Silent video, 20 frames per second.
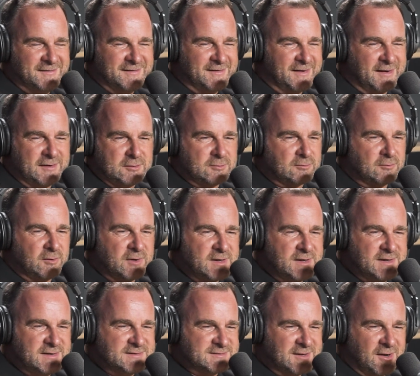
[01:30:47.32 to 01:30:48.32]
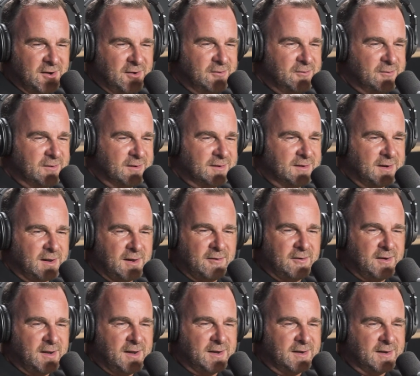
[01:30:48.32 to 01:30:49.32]
at 3 years old, and
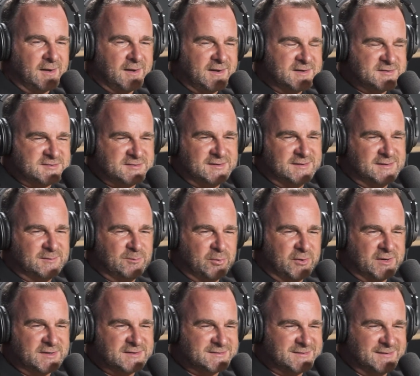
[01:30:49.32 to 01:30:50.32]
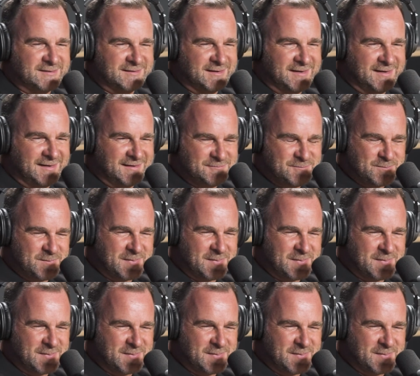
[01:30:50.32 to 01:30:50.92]
going out and kissing the bricks on the,